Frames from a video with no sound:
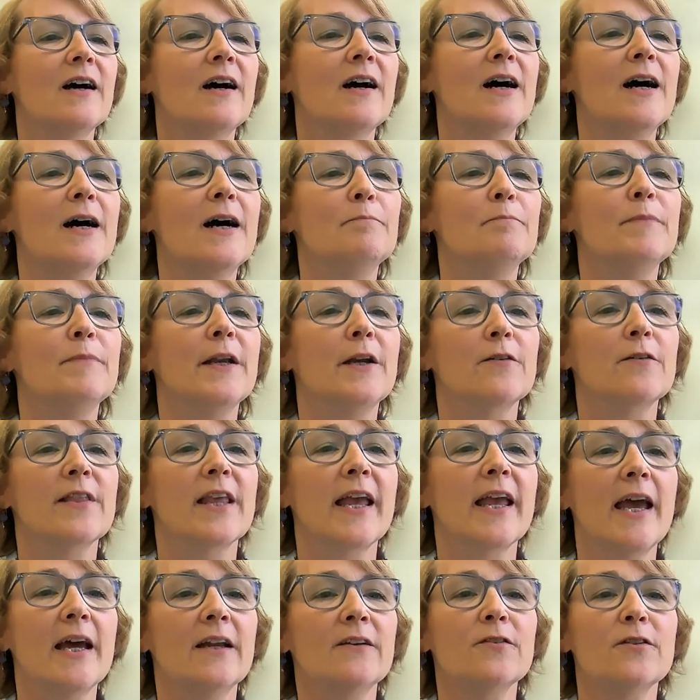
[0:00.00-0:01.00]
Near
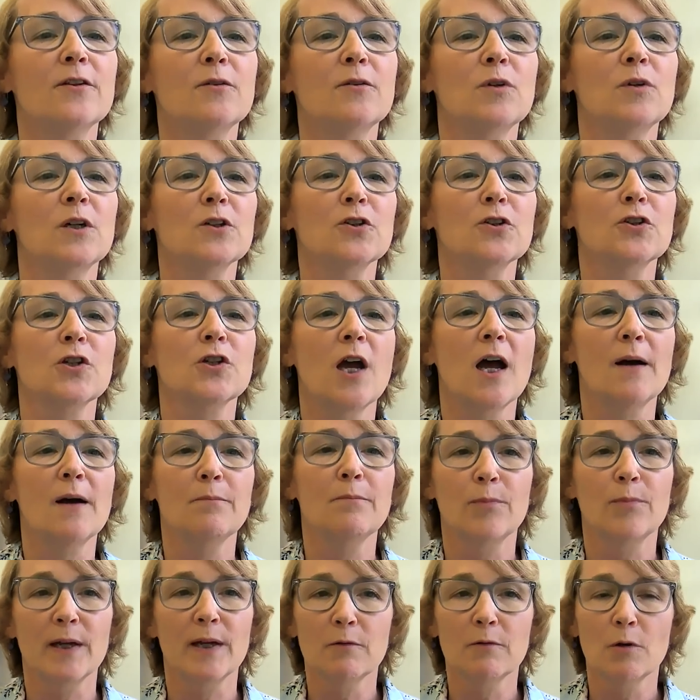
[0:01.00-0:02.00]
the end of the workshop,
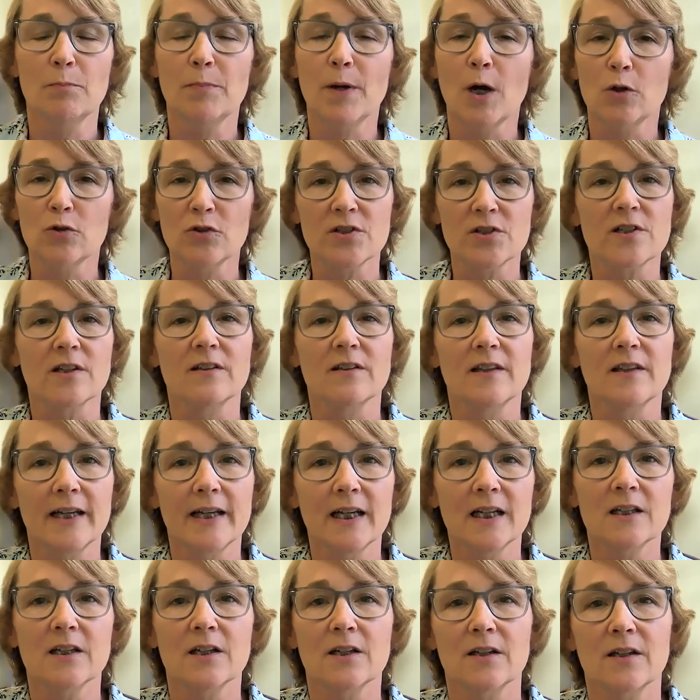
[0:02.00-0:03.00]
we will post a
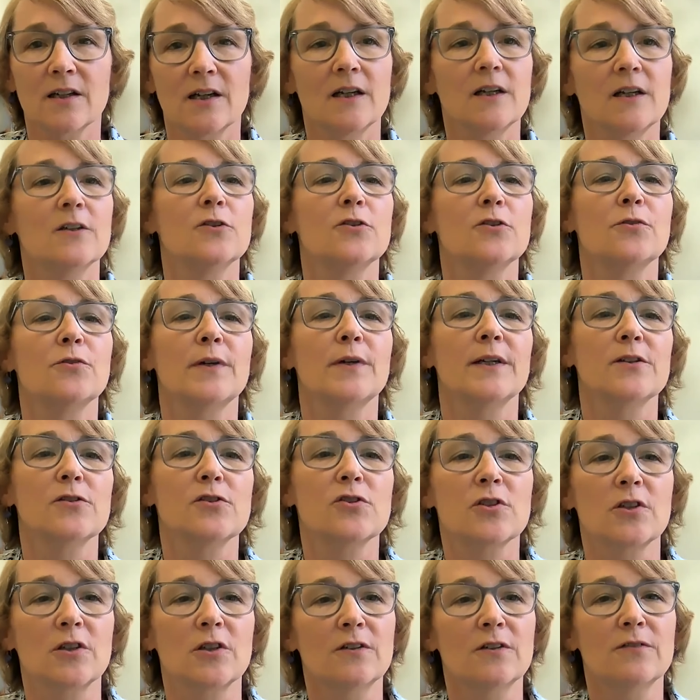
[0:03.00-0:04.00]
link to a
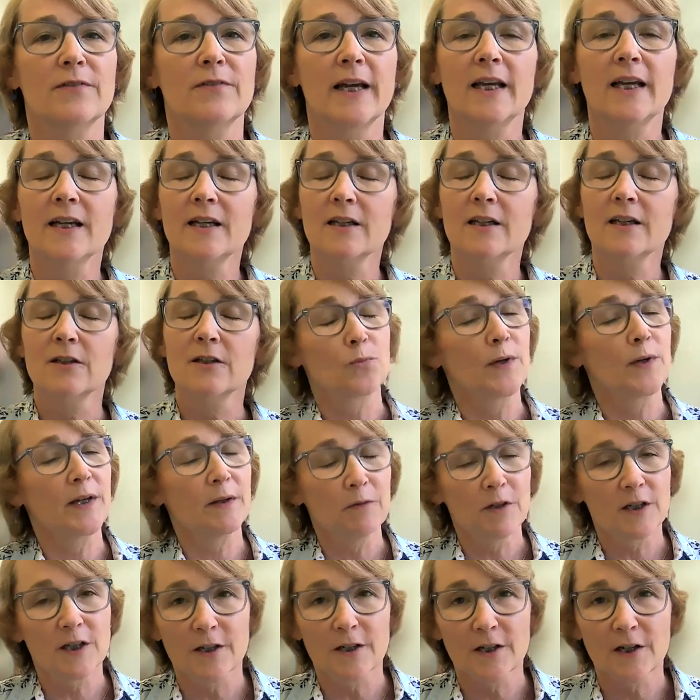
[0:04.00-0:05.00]
survey because we
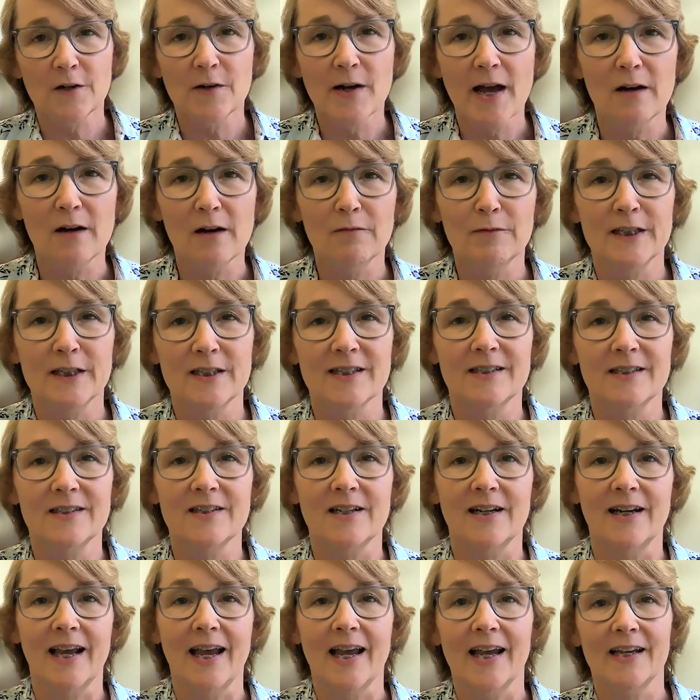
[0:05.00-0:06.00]
want to know how we did
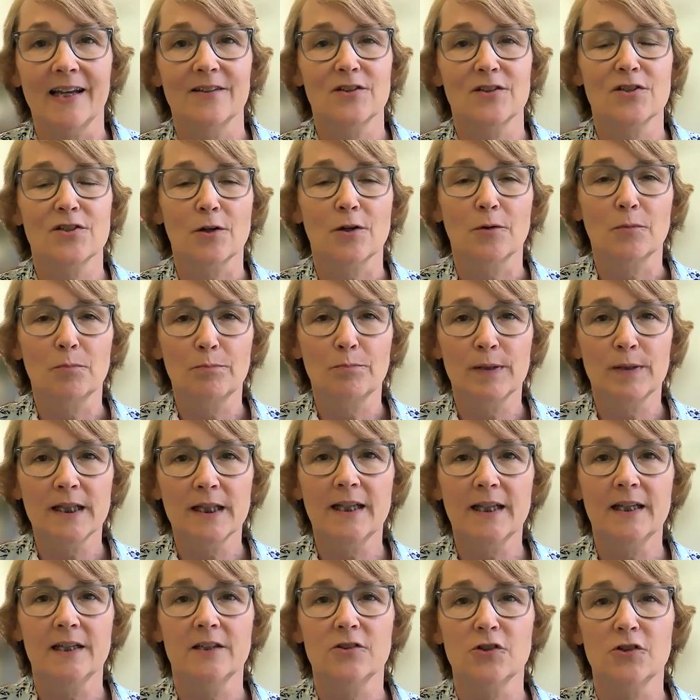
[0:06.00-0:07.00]
today. So
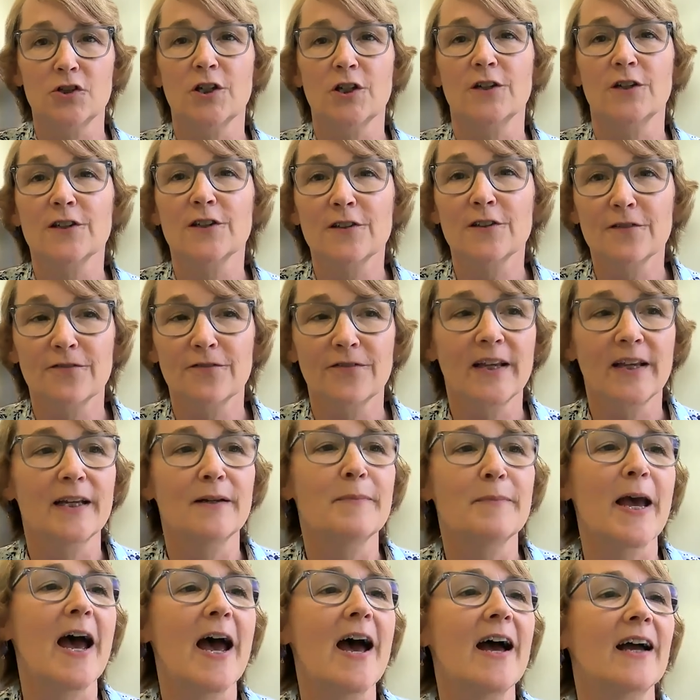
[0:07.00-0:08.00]
please share your
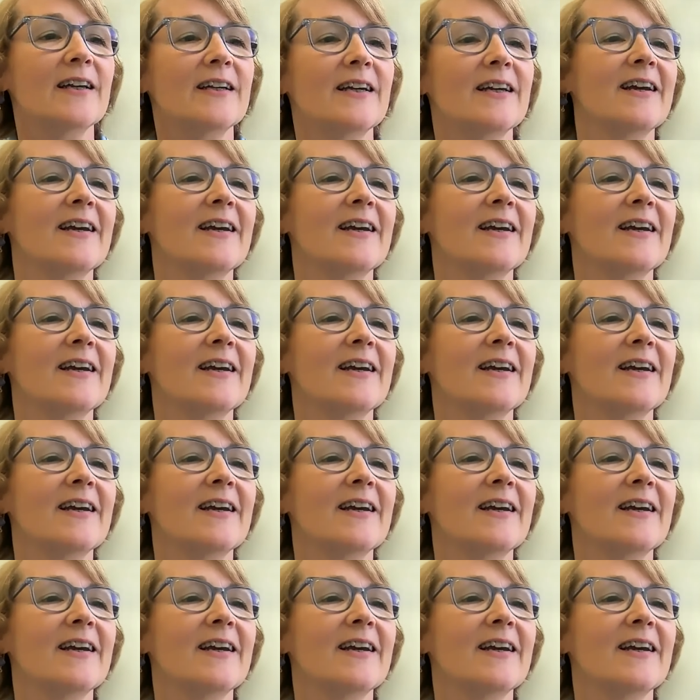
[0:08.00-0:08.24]
feedback.